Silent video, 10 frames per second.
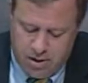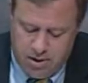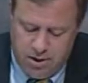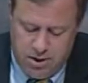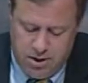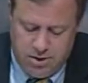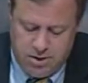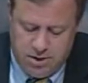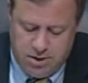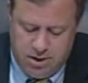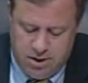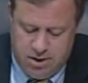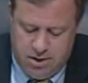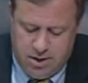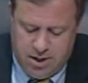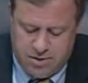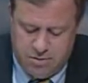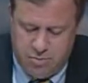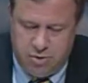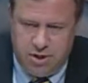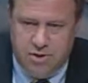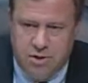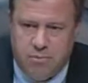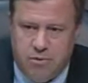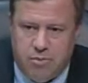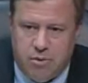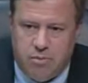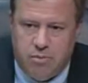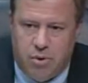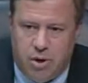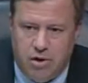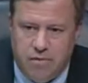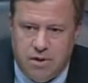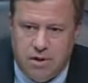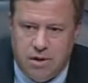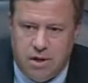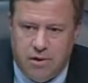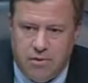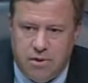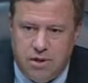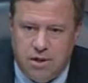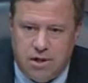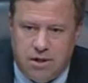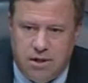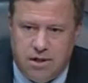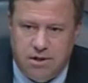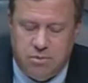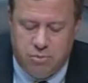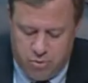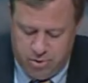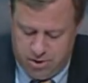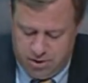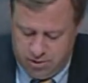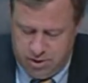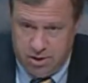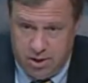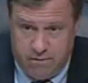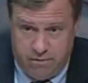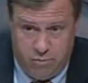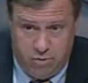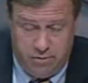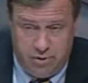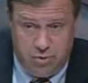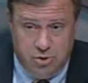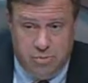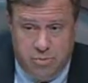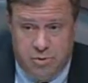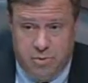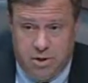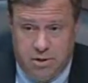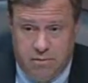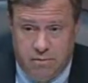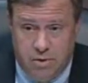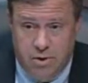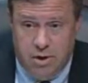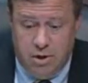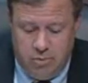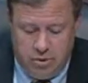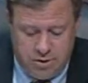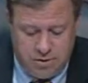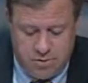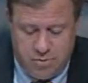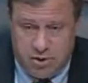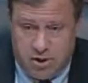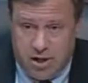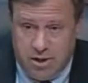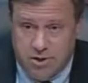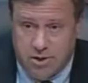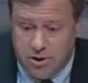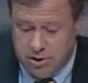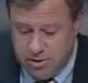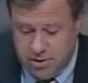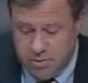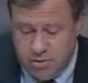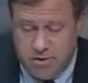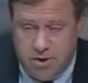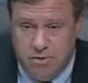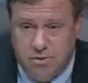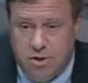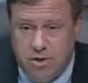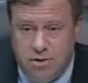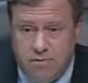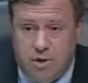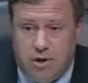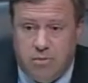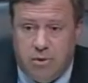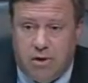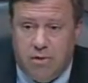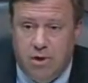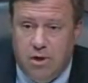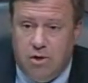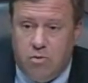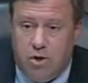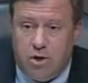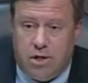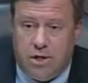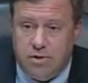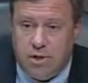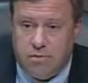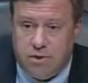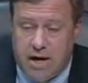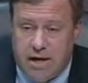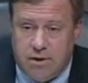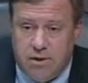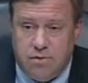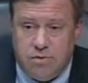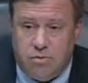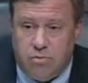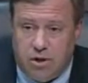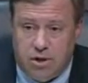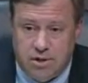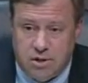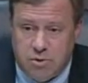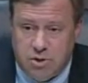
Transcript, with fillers: The yes, there's more density up there, but part of the other thing that I think is important in looking at it from more of a George perspective, because there's been a lot of discussion in some of those other studies you've talked about, rail lines out to Athens or rail lines up to